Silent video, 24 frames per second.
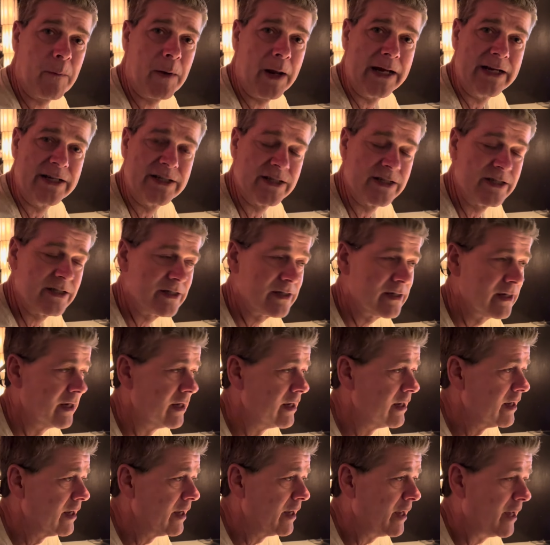places
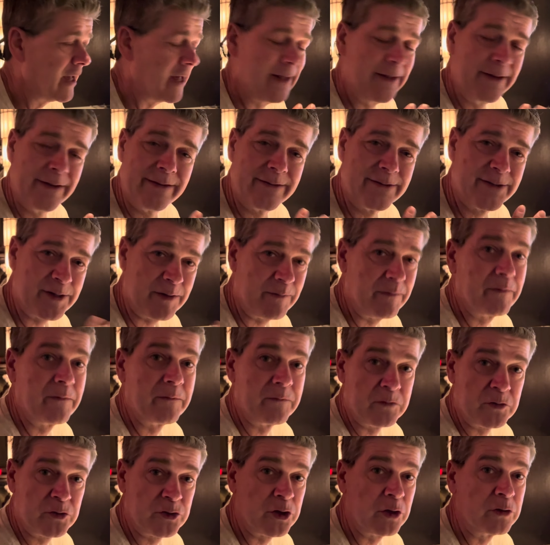and some of
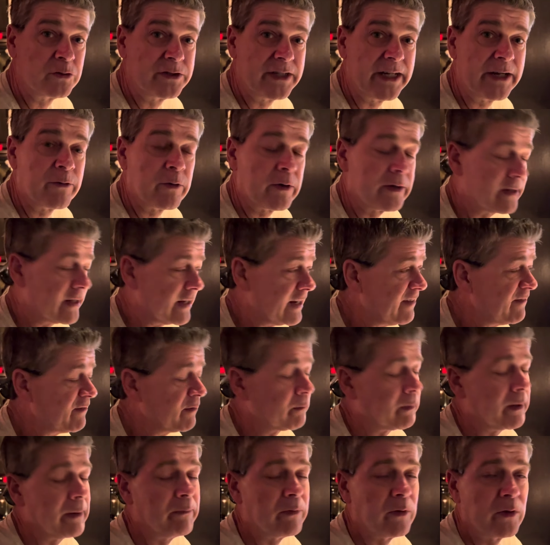them are so secret that
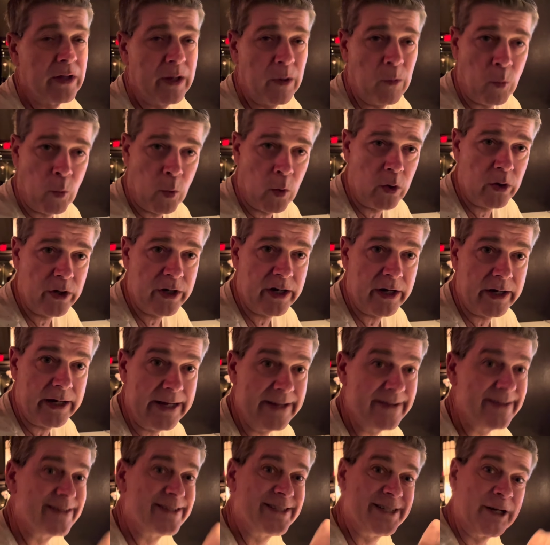even people that work
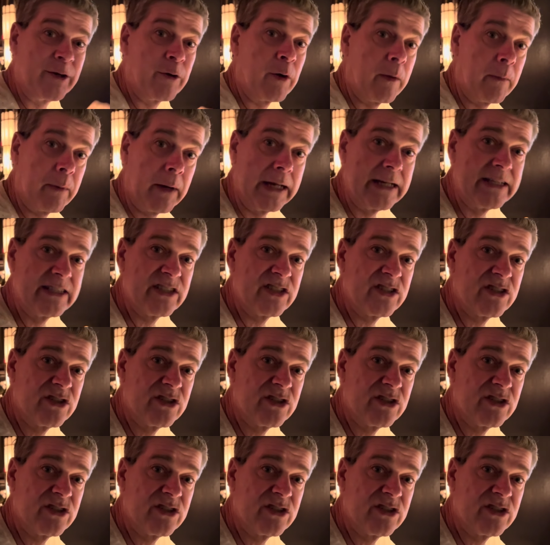in the secret places